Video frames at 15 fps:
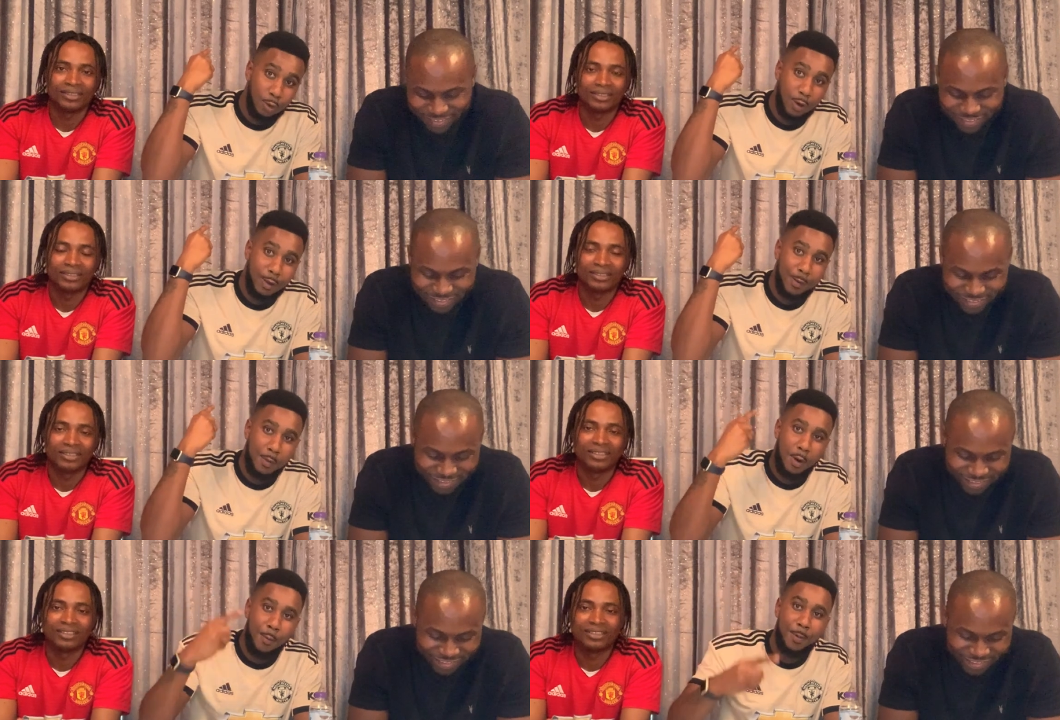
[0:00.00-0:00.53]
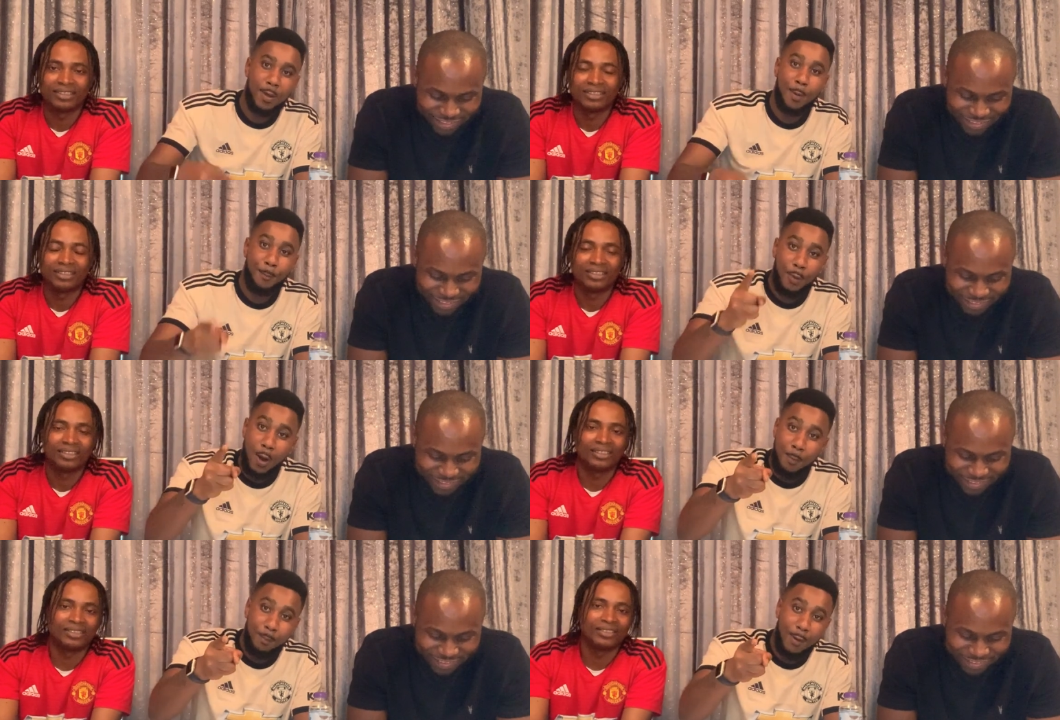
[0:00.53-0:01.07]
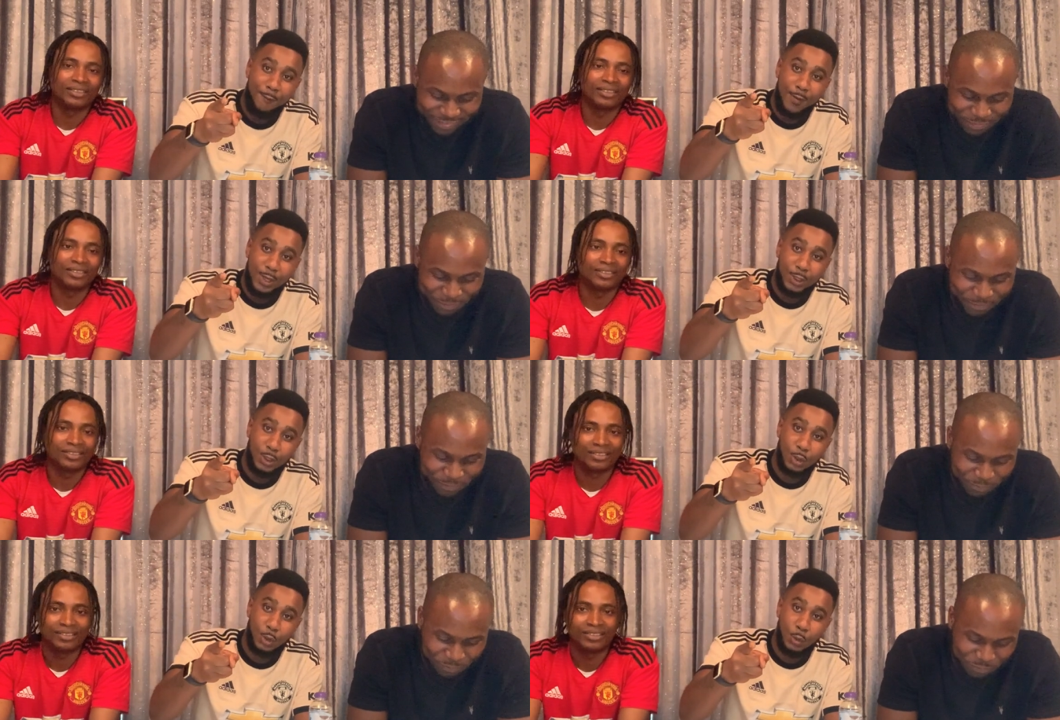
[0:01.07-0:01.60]
Speaker 1: Look up old video. Pogba
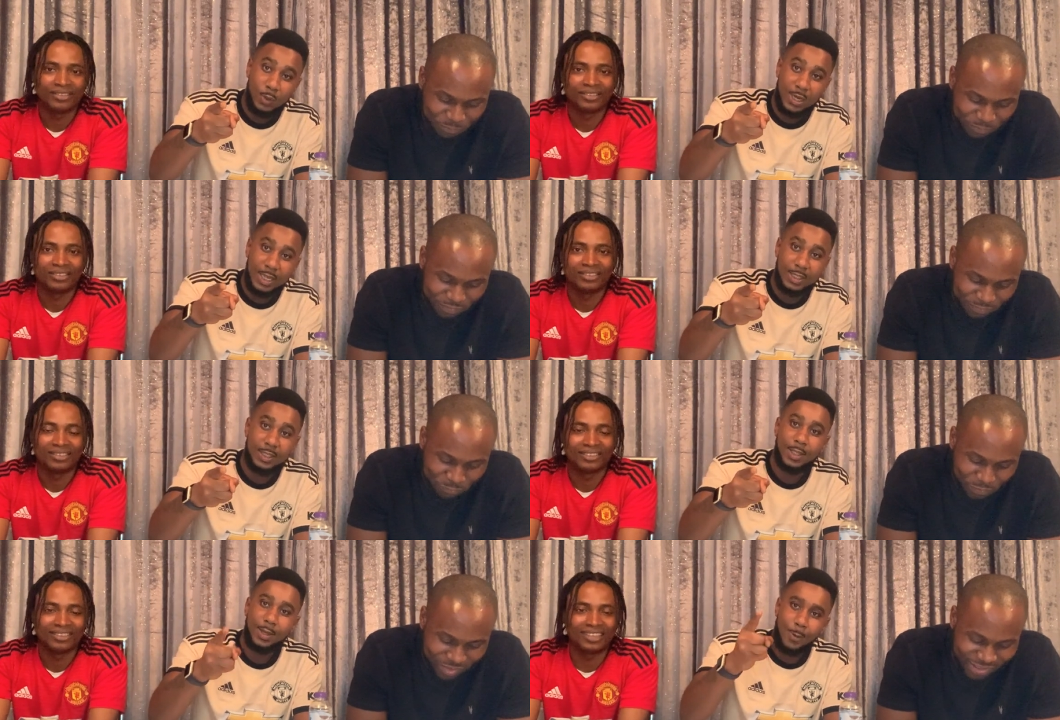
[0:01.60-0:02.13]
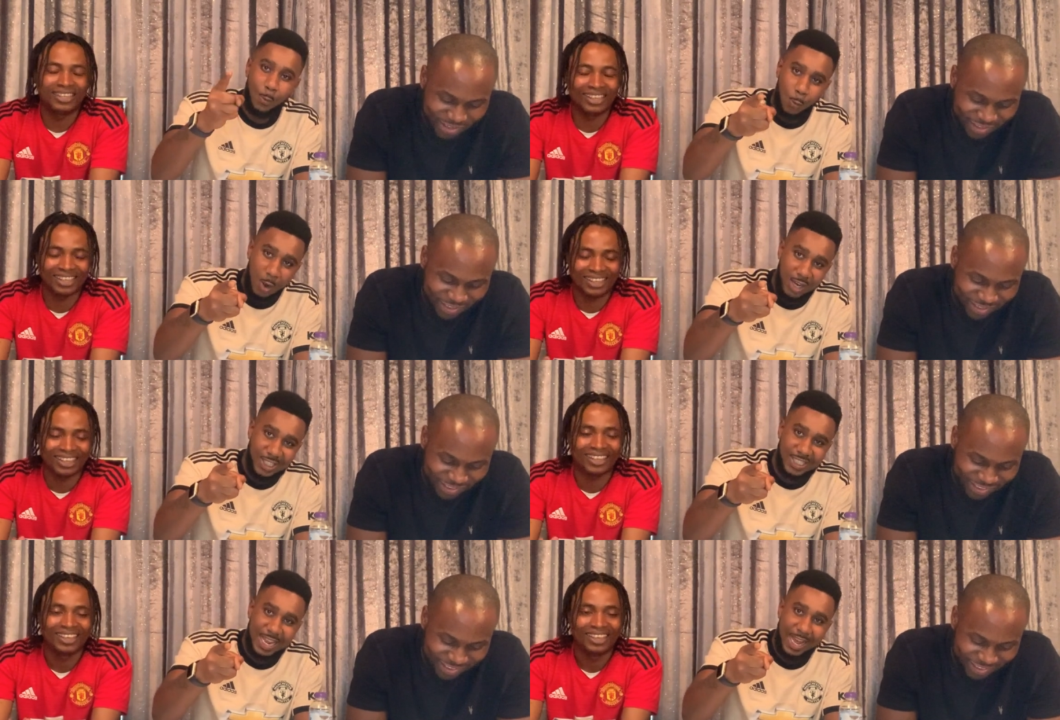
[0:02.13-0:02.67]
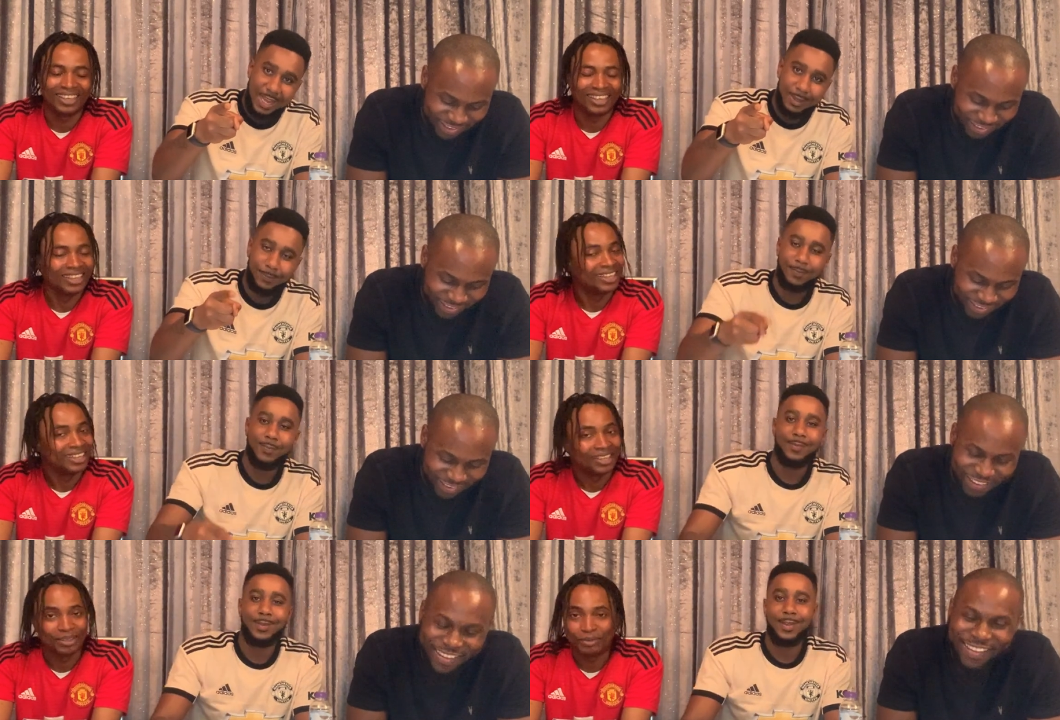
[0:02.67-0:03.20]
versus Souness. Watch
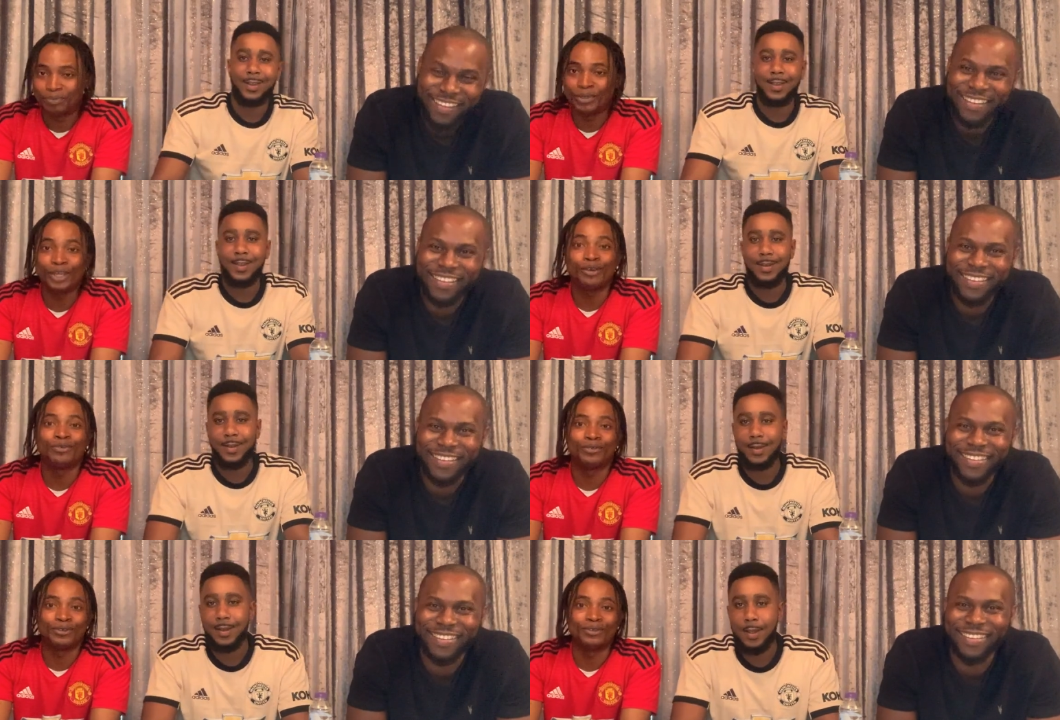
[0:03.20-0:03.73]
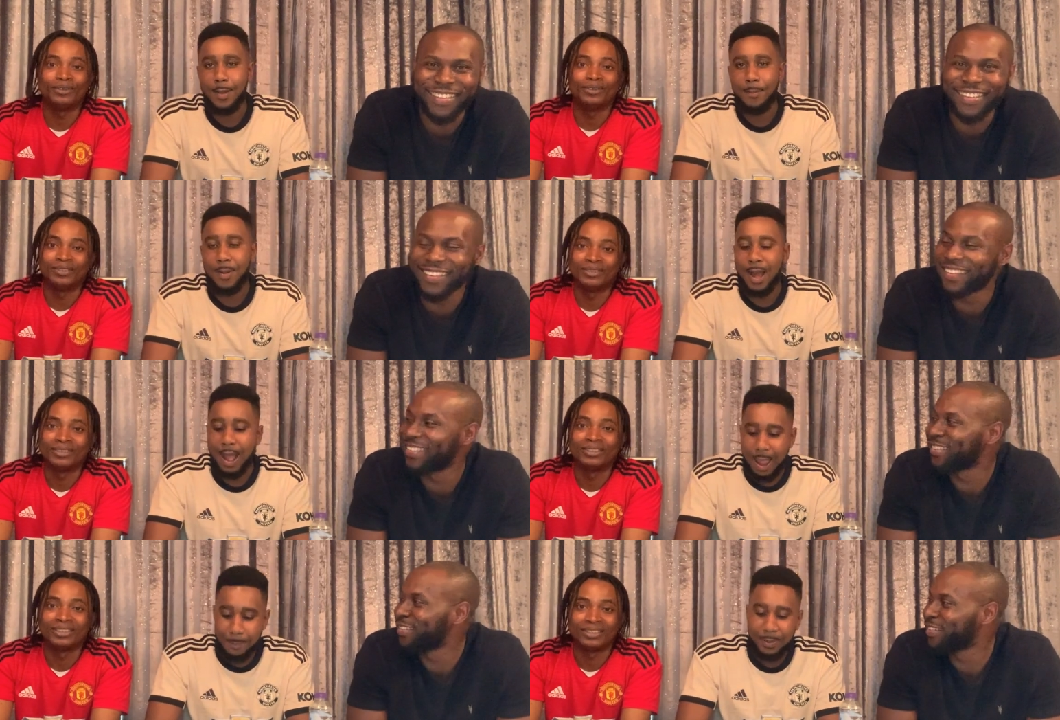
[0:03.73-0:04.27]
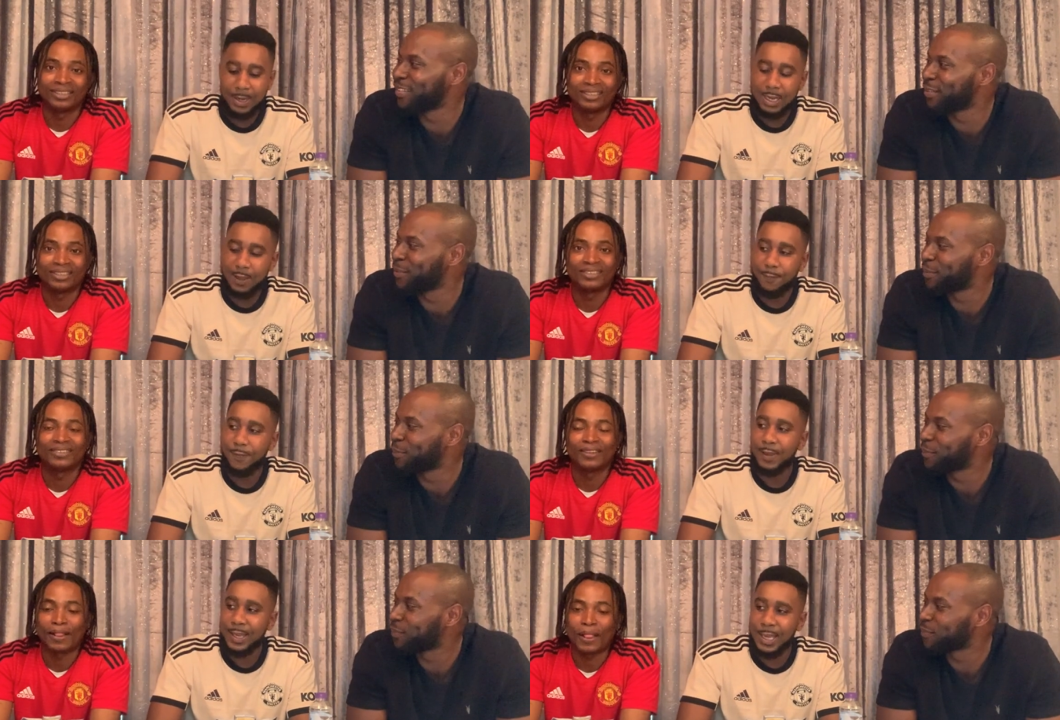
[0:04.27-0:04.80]
that. Beautiful. But I
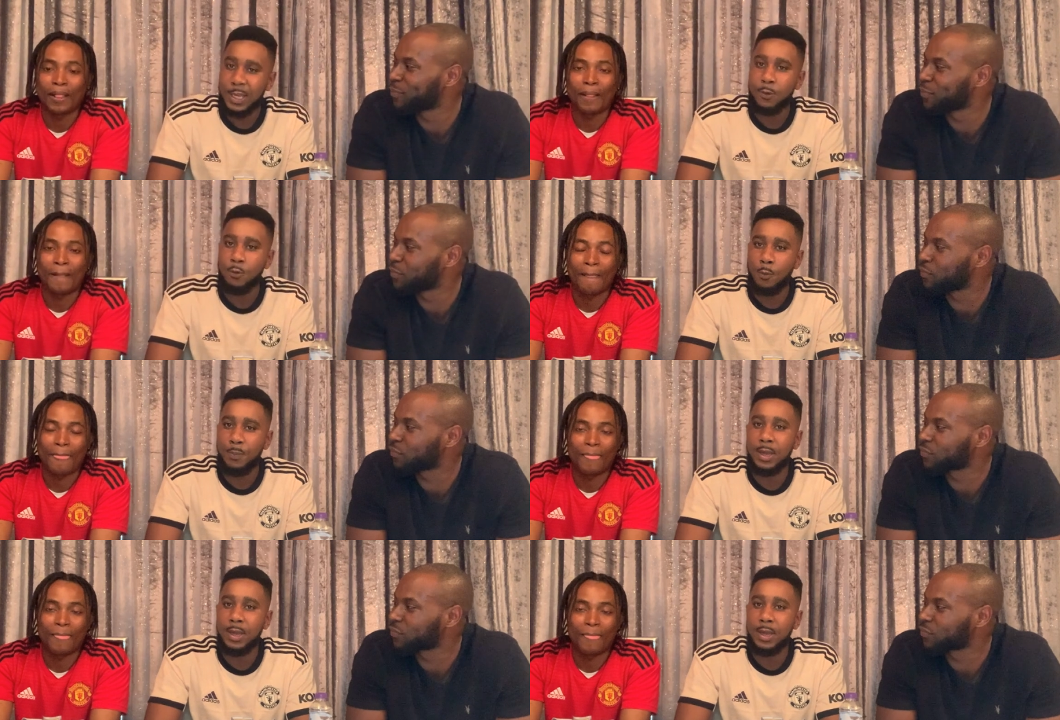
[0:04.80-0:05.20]
believe he will